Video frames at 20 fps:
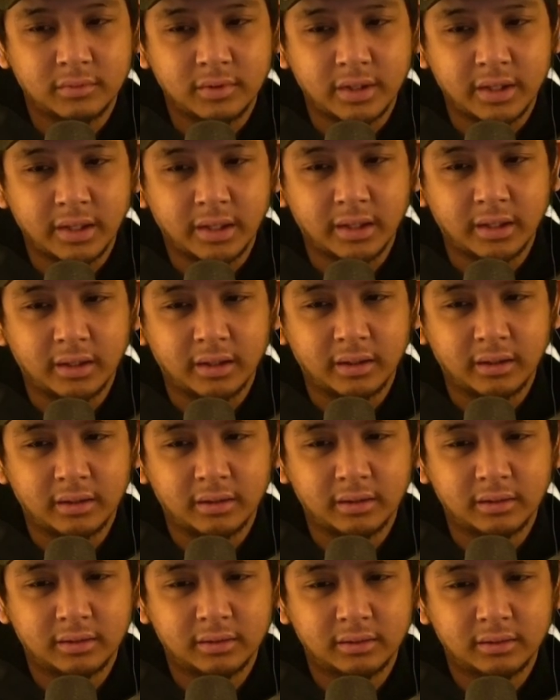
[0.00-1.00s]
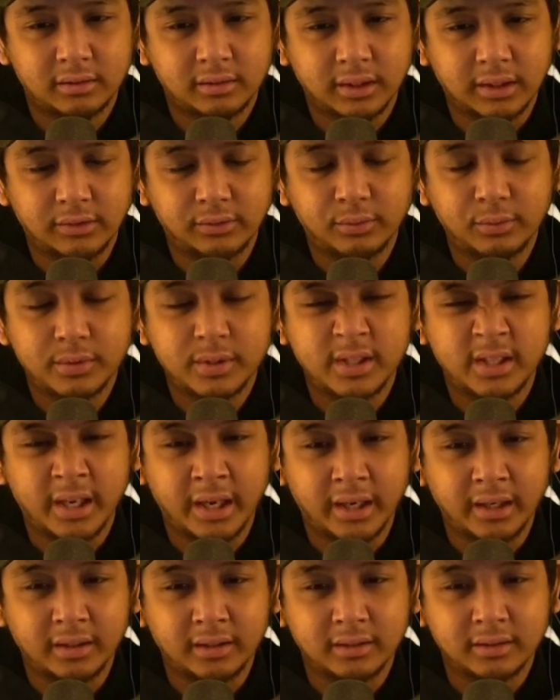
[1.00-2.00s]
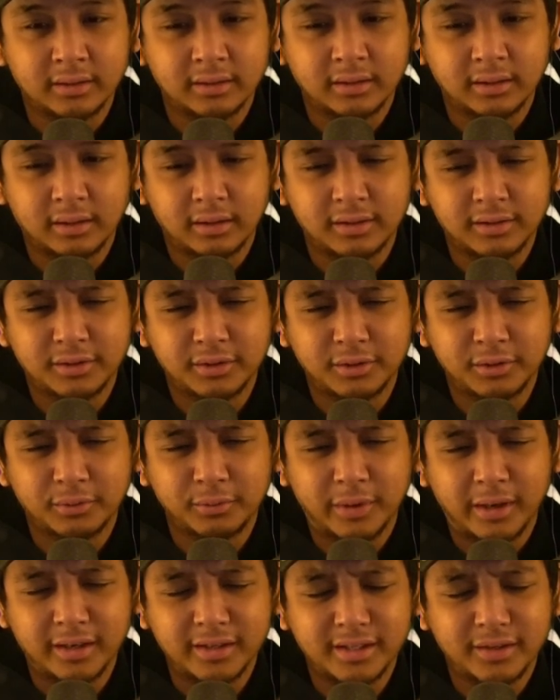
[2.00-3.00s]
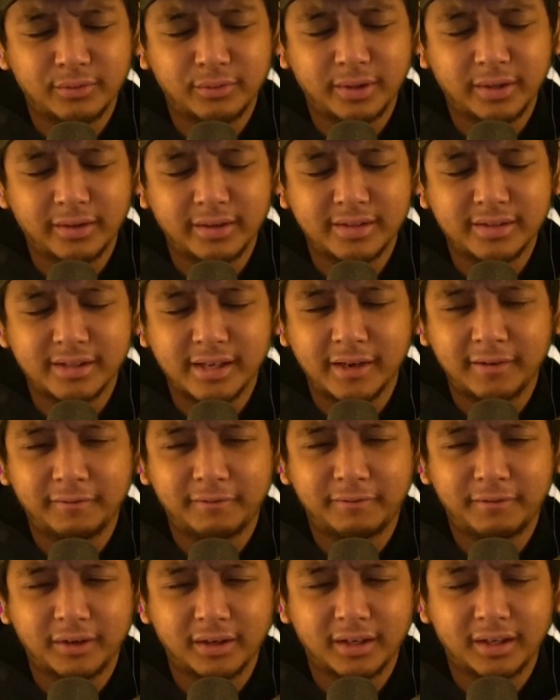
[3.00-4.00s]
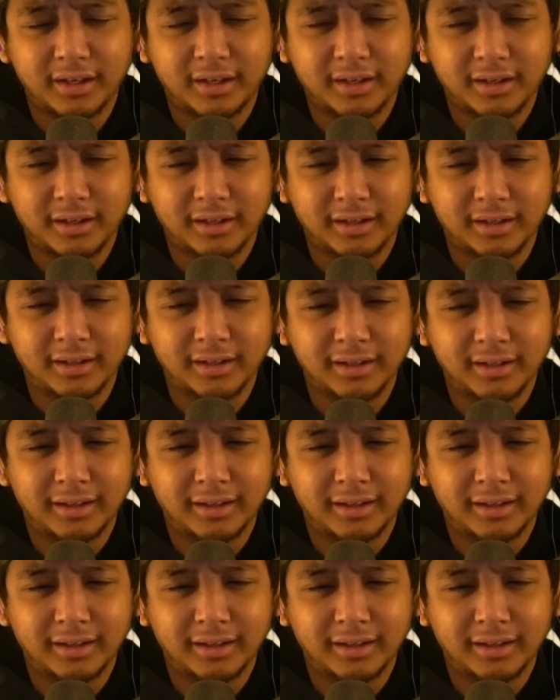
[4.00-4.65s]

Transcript: Yeah, everyone's hating. Also, why does everyone have the same fucking